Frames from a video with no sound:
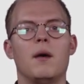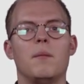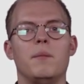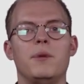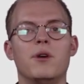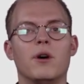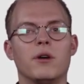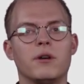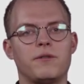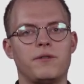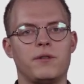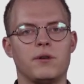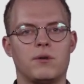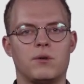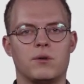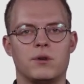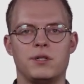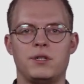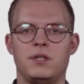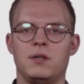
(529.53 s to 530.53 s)
beyond of
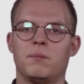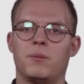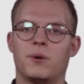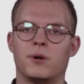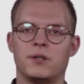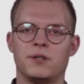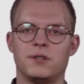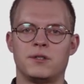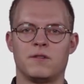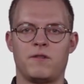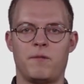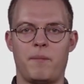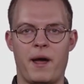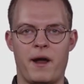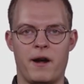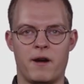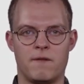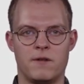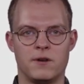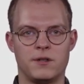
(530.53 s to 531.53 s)
course the importance of
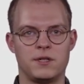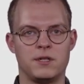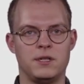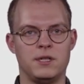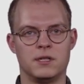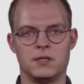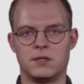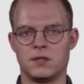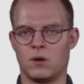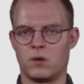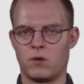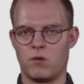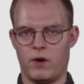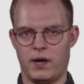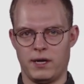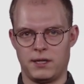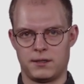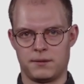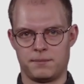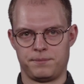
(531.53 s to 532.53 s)
biodiversity in its own
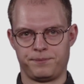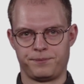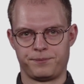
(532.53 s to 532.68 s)
right.